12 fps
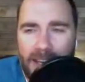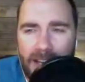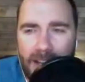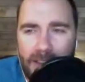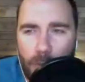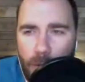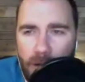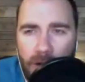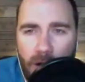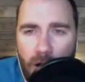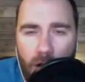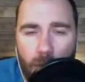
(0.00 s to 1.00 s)
And
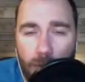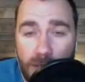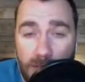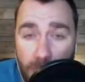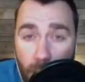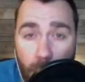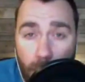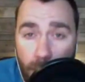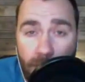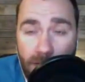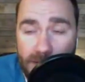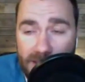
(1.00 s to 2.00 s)
the wind call was
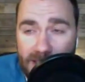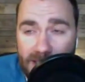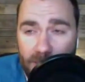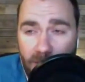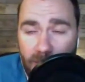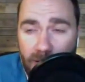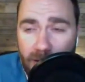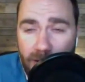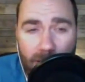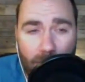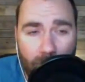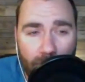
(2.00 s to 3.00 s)
more for the 6mm
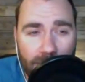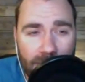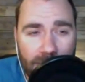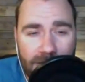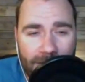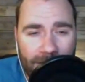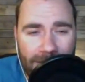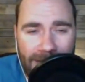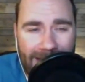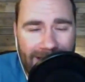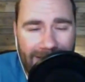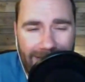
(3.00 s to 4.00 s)
Creedmoor. It was just,
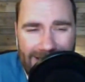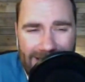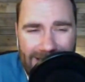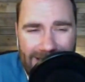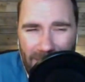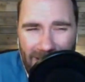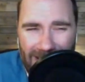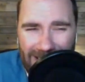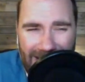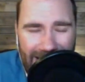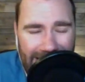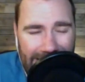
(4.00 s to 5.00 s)
we stopped like,
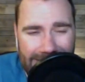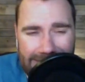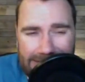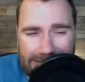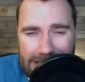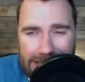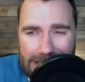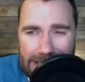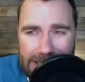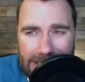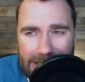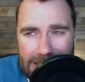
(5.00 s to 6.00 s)
a
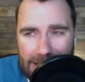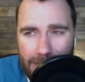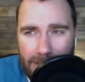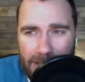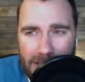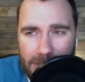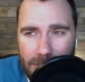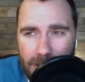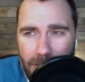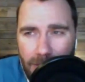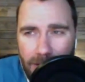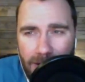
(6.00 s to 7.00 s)
little bit less
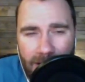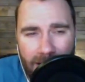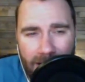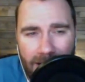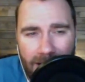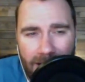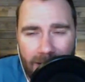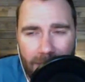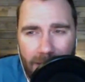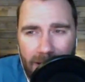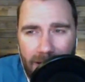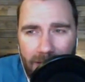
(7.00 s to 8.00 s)
recoil.
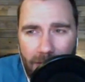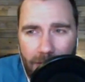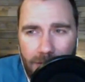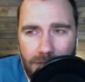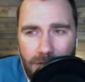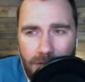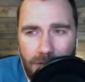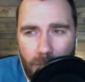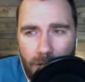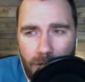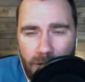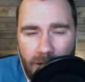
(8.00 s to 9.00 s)
But for those of you
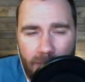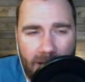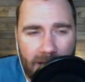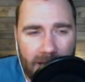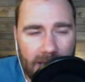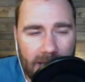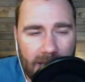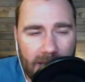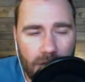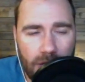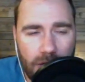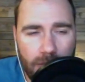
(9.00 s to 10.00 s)
that are wondering about it,
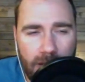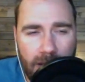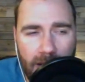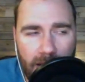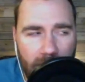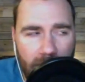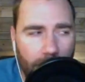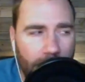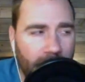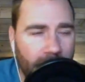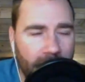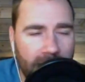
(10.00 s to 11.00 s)
unless you're doing,
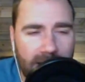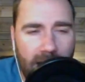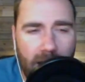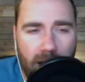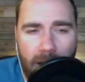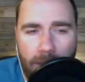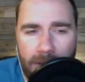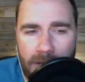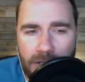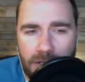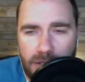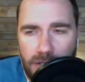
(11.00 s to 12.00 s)
PRS style
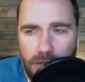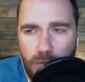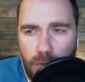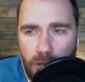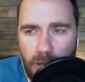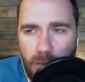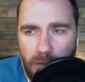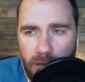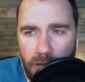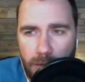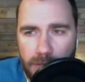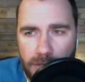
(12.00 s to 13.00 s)
competitions, you really want the lowest